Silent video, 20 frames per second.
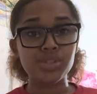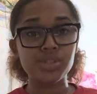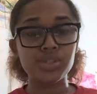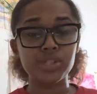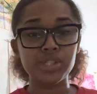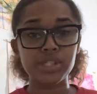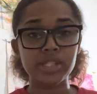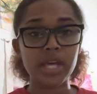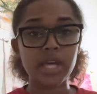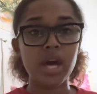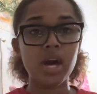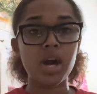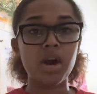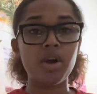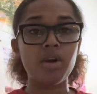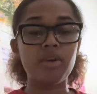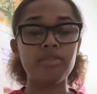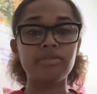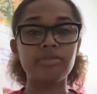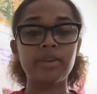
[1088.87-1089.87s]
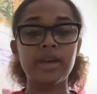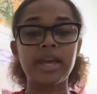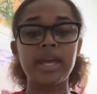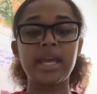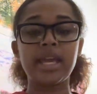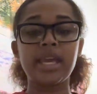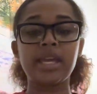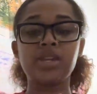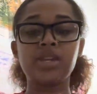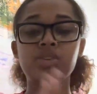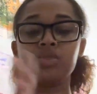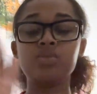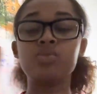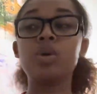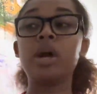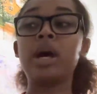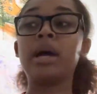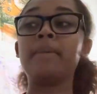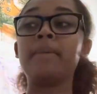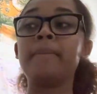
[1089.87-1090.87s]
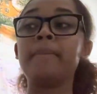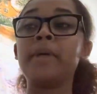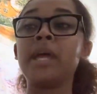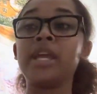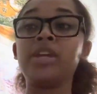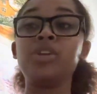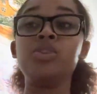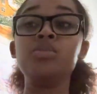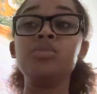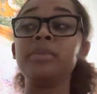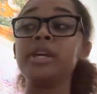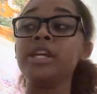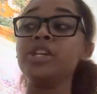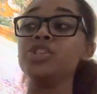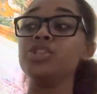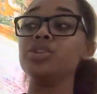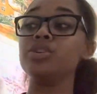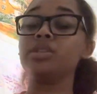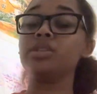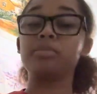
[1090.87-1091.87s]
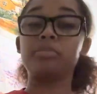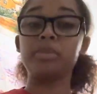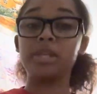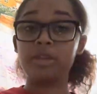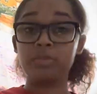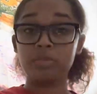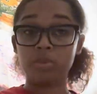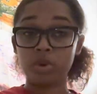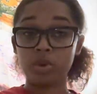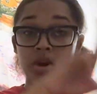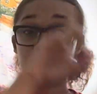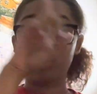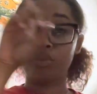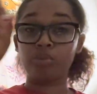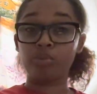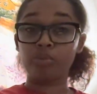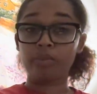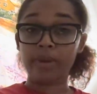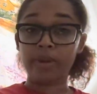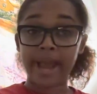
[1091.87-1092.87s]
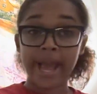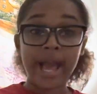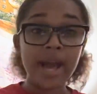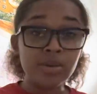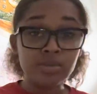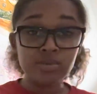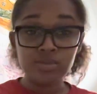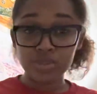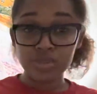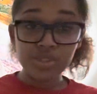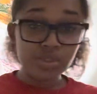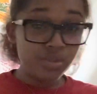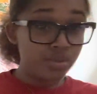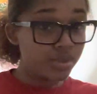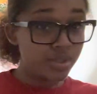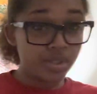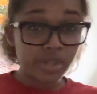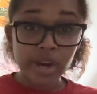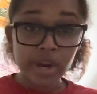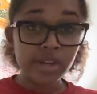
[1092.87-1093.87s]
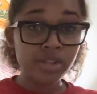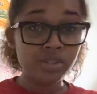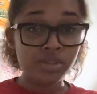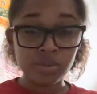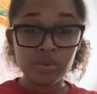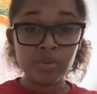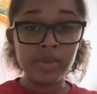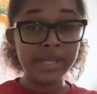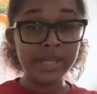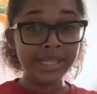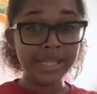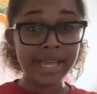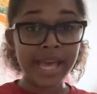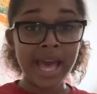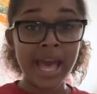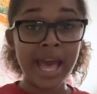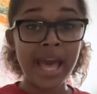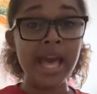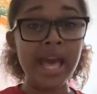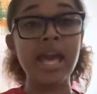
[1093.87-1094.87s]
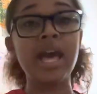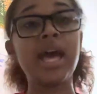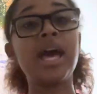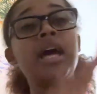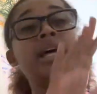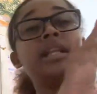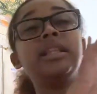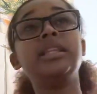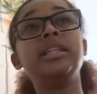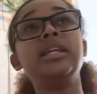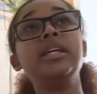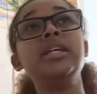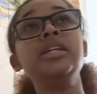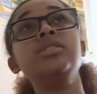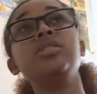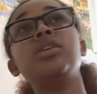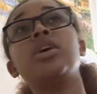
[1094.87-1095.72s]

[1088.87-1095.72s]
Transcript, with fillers: yourself and you make sure the people around you start doing that, things